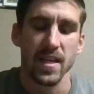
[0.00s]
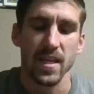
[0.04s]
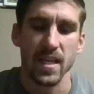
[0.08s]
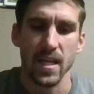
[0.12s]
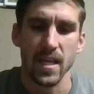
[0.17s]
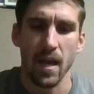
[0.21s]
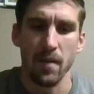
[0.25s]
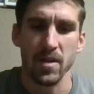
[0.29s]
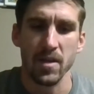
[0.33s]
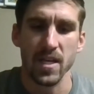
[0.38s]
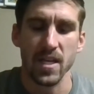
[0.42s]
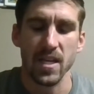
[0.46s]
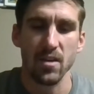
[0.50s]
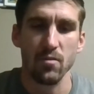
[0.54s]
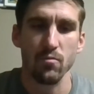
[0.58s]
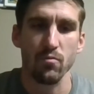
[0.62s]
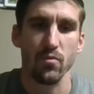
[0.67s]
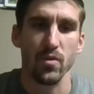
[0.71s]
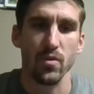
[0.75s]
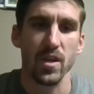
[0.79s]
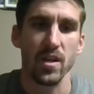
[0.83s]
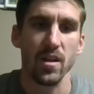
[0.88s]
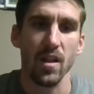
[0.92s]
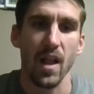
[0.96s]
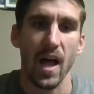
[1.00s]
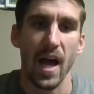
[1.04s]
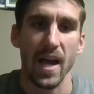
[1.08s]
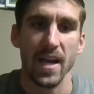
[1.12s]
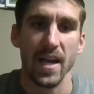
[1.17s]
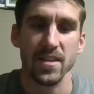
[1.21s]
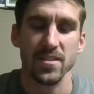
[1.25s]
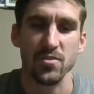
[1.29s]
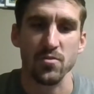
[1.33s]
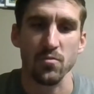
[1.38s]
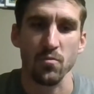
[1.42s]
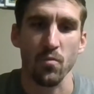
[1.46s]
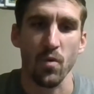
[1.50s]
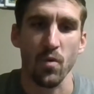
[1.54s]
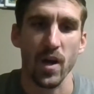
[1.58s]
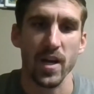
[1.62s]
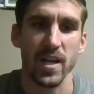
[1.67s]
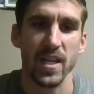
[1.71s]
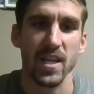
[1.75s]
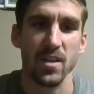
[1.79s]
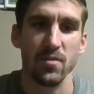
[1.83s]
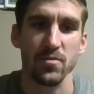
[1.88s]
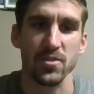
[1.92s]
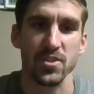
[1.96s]
I mean, he realized what
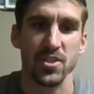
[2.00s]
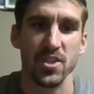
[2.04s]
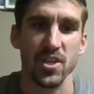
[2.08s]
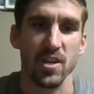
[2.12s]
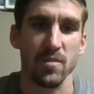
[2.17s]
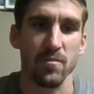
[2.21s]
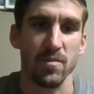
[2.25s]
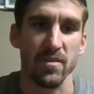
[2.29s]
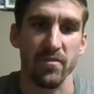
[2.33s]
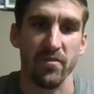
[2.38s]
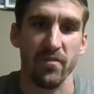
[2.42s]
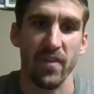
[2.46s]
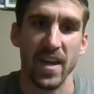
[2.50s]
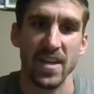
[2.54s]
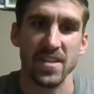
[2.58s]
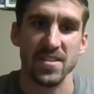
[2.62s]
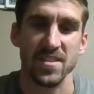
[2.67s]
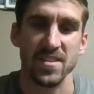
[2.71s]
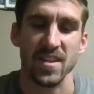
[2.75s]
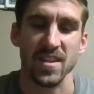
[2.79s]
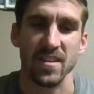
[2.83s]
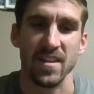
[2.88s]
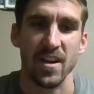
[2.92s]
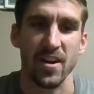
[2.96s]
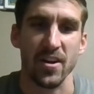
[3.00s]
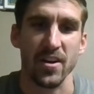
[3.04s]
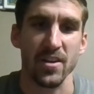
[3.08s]
he was going to be facing there.